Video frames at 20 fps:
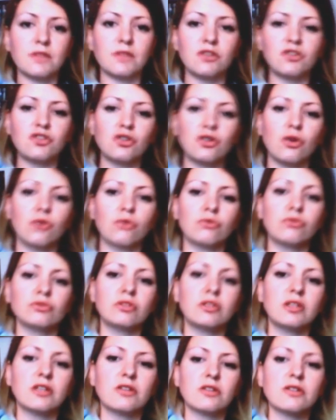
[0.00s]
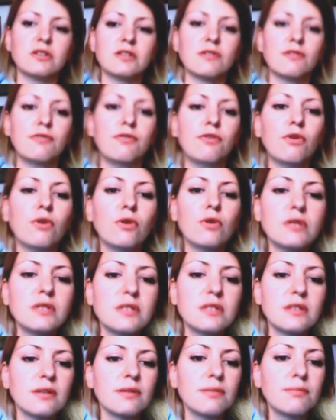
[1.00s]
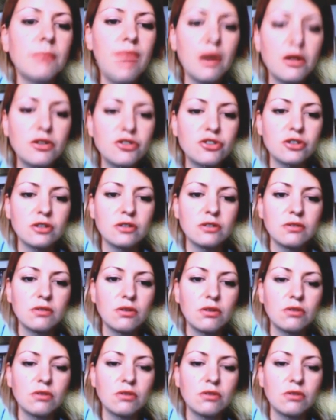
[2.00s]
showed that there is a false impression